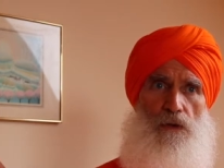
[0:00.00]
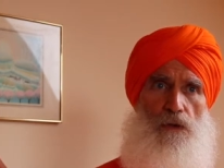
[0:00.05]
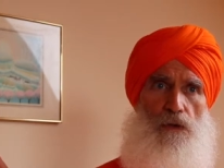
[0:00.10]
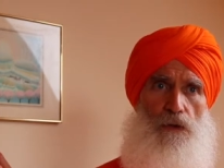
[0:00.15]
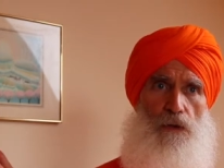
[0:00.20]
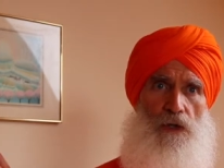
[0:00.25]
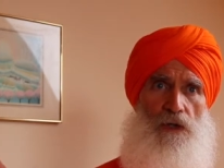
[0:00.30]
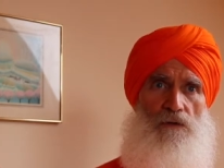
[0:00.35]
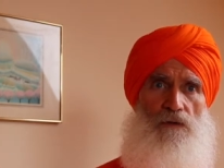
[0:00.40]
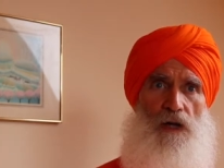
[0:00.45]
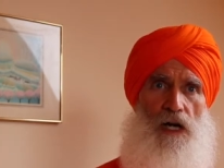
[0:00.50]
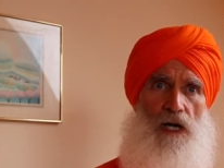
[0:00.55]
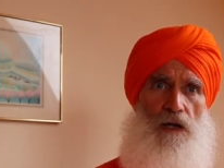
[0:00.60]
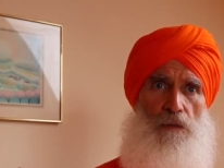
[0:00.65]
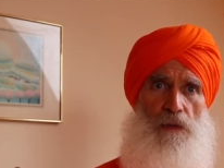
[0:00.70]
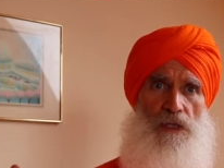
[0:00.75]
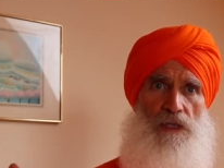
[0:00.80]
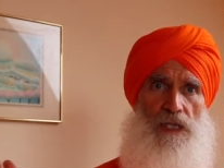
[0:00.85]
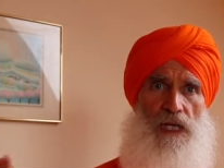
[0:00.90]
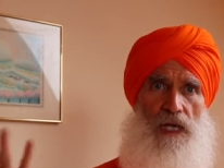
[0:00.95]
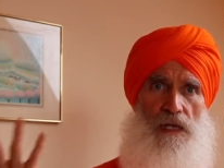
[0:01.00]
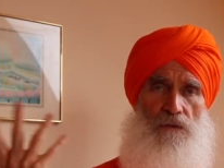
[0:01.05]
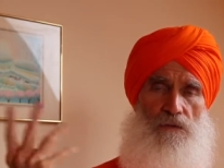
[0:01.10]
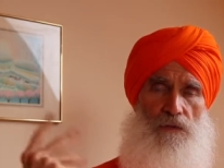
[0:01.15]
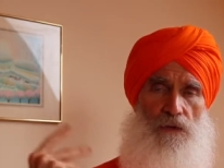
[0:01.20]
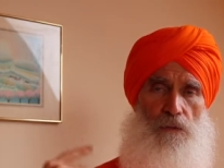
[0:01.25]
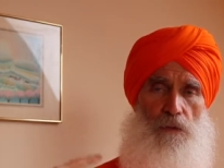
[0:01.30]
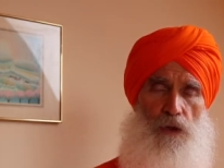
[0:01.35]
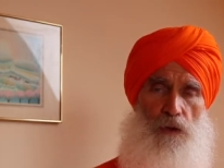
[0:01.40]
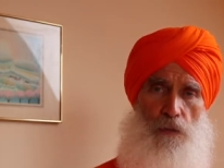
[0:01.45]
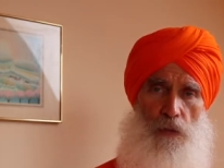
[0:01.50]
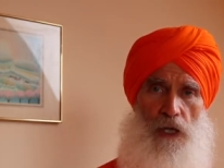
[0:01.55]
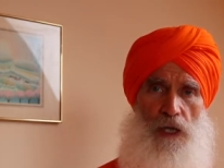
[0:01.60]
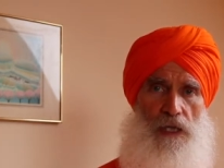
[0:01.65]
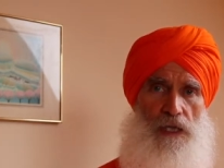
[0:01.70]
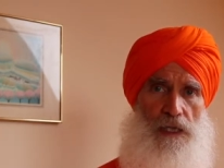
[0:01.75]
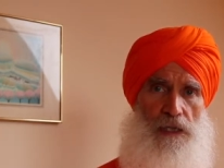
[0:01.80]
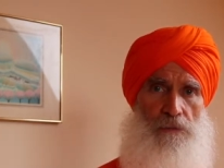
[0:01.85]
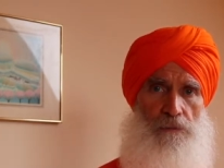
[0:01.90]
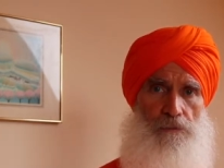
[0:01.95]
your environment and from your
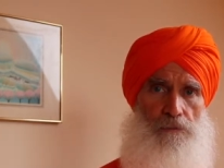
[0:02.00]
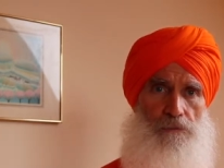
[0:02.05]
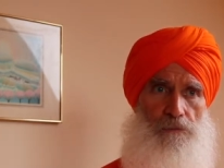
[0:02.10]
body